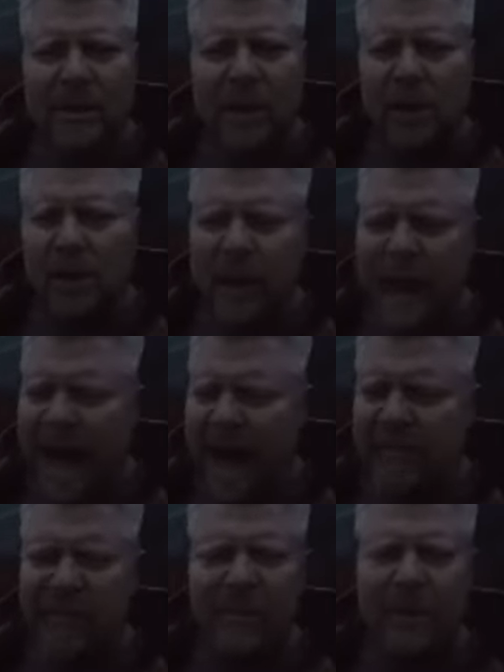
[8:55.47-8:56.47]
Not only
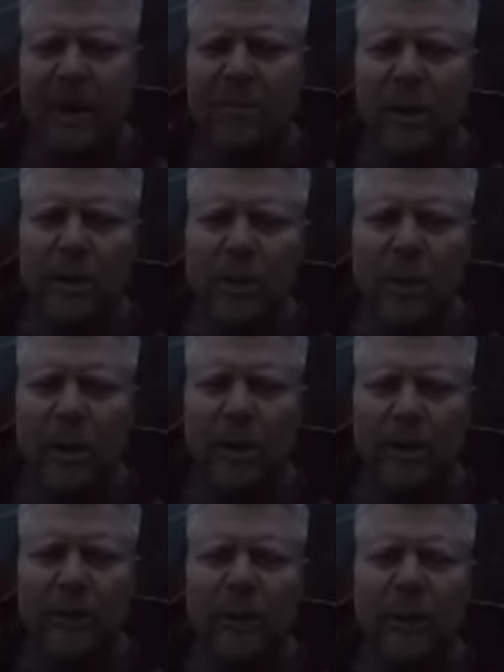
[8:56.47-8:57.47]
half of it up to the point of
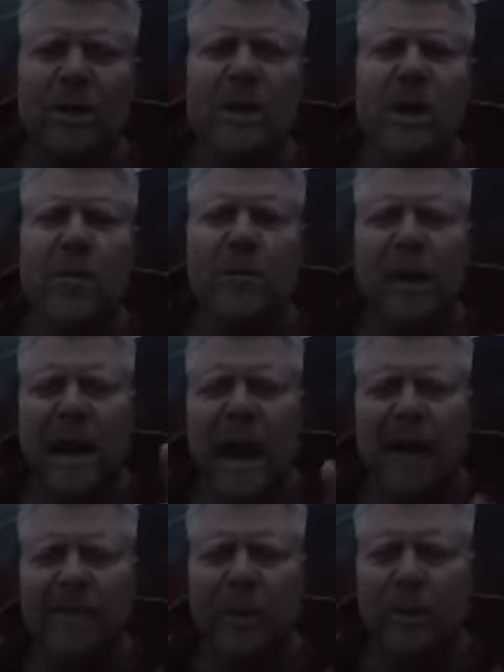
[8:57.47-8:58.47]
the divorce, but
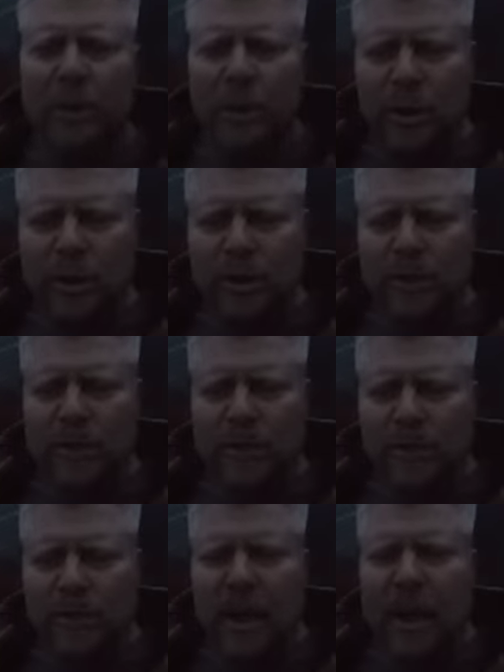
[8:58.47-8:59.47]
afterwards.
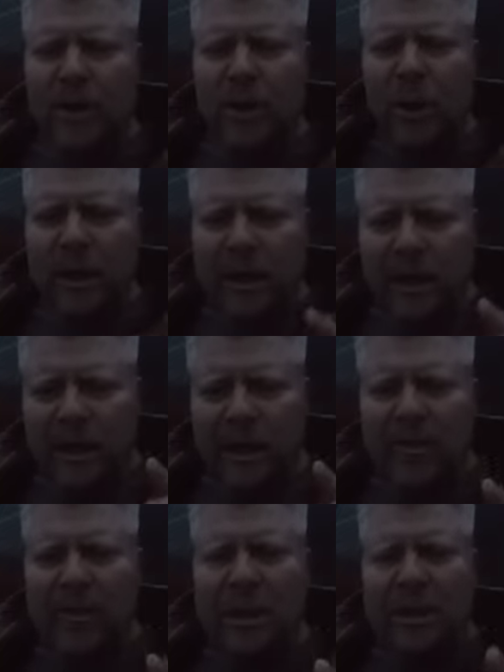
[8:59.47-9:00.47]
And they're going to get
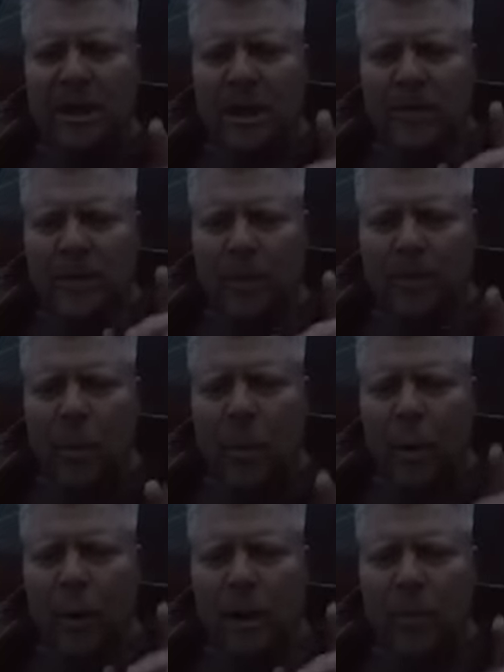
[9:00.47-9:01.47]
government to give them
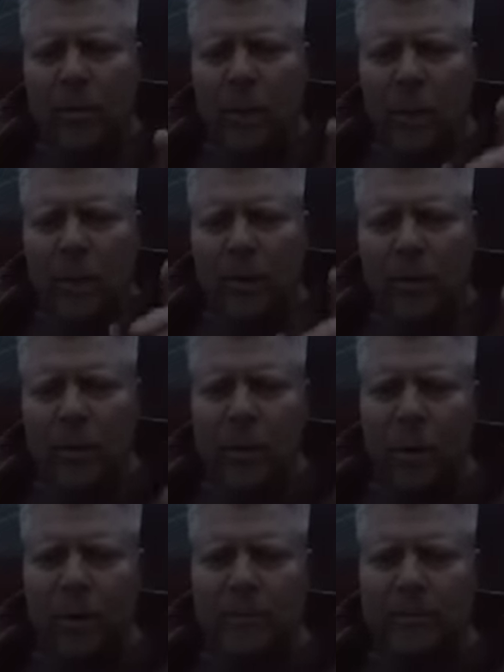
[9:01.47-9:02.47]
more and more and
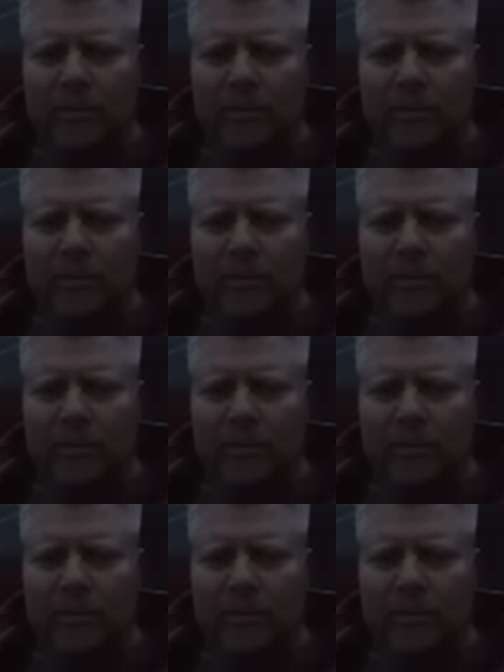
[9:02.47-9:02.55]
more.